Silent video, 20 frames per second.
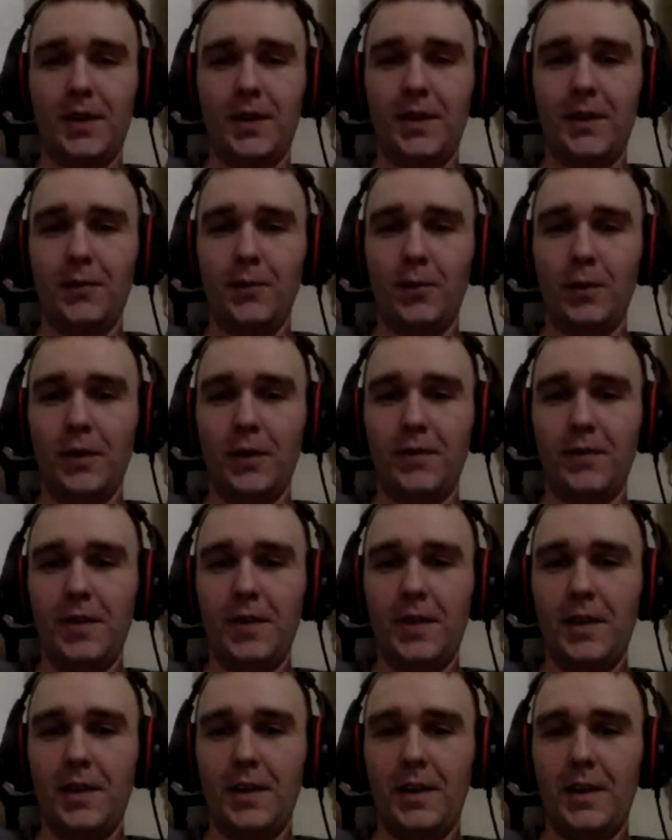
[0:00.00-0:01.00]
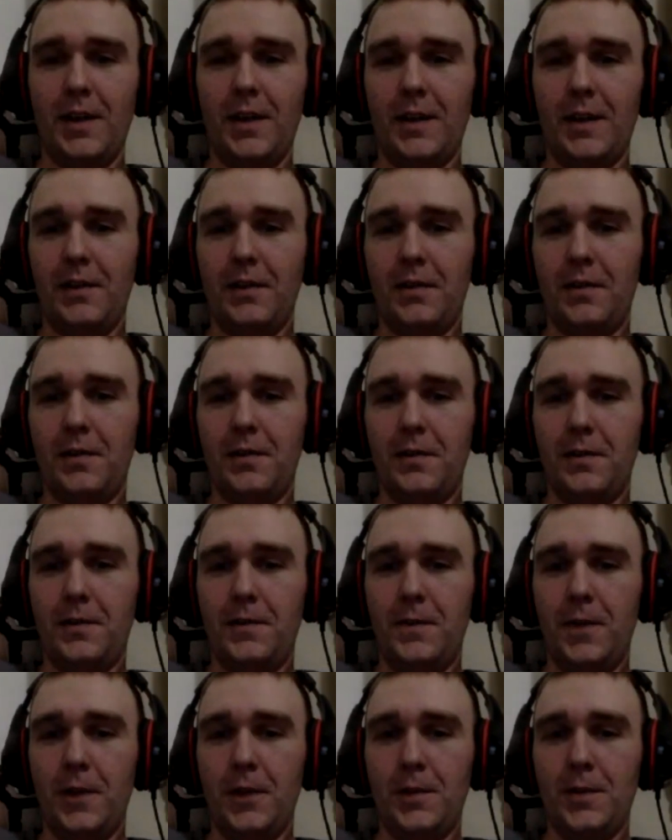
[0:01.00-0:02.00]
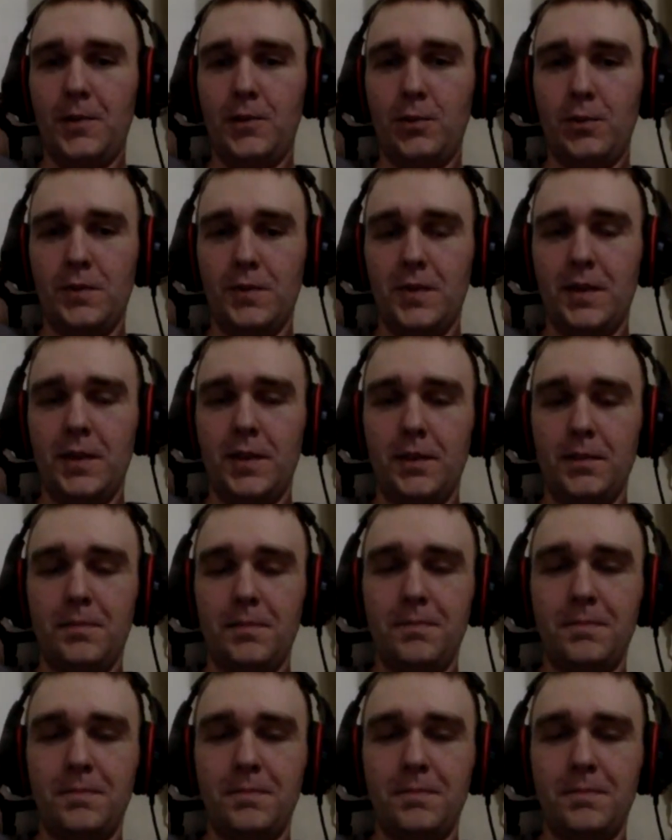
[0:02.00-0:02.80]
give one of the filament spools to him.